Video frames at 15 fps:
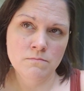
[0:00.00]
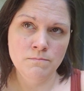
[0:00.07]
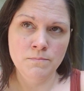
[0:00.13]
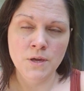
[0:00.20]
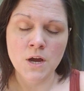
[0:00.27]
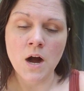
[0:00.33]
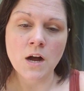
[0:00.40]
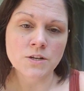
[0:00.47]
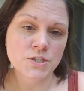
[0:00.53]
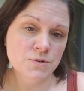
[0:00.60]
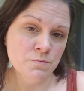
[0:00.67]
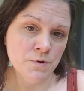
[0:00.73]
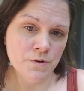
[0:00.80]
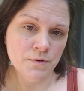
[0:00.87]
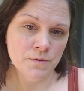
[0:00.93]

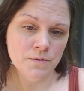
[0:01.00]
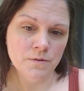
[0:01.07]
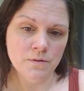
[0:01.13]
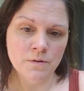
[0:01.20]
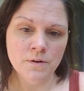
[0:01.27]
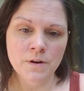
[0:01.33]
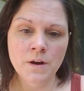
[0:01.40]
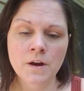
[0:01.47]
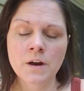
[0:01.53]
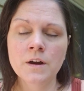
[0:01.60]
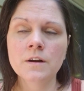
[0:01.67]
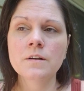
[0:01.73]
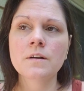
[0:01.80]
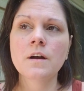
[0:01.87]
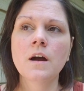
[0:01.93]
biatch mode on
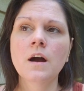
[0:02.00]
her,